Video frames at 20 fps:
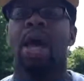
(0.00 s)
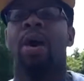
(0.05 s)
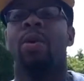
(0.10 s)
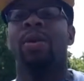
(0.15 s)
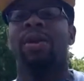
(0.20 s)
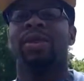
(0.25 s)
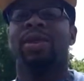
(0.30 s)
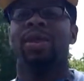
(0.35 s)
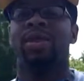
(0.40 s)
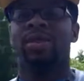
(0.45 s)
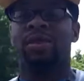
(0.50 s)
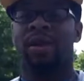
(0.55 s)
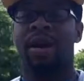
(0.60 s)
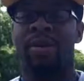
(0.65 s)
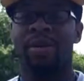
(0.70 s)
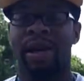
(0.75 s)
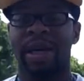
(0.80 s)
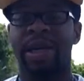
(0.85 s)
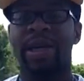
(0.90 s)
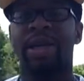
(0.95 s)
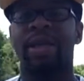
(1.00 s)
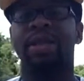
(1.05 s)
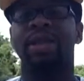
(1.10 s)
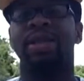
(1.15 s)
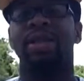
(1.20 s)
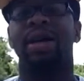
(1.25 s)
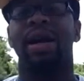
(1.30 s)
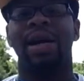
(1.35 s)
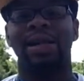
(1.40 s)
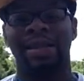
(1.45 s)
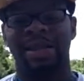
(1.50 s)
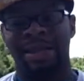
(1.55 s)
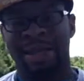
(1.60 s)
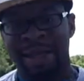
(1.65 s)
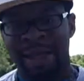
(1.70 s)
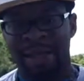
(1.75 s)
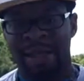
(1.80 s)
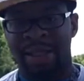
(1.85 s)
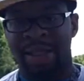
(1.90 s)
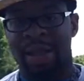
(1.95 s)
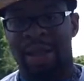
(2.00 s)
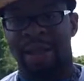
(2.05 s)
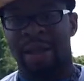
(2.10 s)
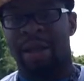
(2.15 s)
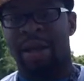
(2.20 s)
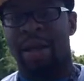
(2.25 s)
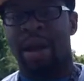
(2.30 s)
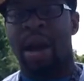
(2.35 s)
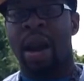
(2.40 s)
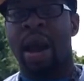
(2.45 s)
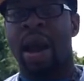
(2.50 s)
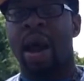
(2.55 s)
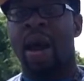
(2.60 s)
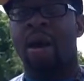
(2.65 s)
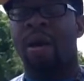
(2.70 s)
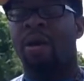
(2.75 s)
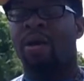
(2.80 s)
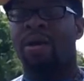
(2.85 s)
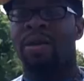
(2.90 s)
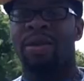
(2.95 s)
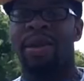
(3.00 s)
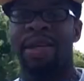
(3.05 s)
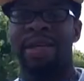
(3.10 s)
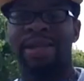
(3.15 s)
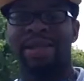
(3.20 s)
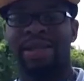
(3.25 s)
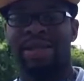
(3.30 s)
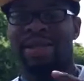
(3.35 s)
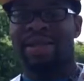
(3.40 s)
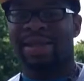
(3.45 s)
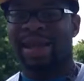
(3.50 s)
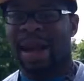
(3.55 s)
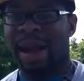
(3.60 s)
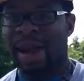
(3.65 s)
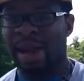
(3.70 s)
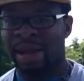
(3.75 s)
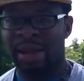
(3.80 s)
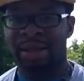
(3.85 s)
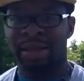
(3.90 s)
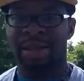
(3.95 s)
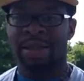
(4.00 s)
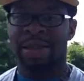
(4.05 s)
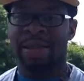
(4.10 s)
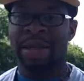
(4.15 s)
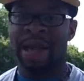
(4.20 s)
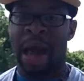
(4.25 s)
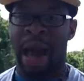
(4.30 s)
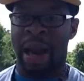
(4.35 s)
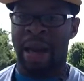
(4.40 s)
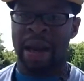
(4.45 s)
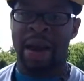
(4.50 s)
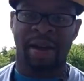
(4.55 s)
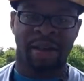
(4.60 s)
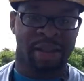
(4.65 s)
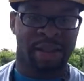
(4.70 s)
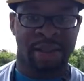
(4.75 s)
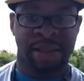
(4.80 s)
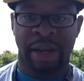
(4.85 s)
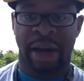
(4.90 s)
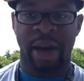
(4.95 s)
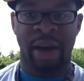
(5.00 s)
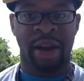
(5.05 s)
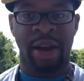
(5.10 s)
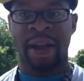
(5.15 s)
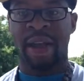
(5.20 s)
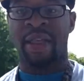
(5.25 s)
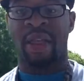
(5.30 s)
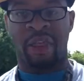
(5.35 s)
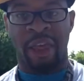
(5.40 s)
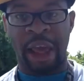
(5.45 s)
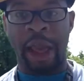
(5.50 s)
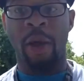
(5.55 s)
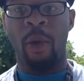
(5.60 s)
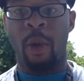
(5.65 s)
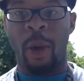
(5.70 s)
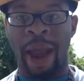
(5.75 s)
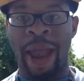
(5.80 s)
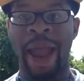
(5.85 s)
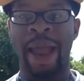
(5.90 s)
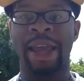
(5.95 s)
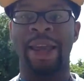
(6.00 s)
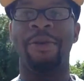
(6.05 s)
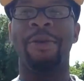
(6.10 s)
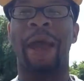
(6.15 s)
With the drum major's attention. Now, this stance is not necessarily the way you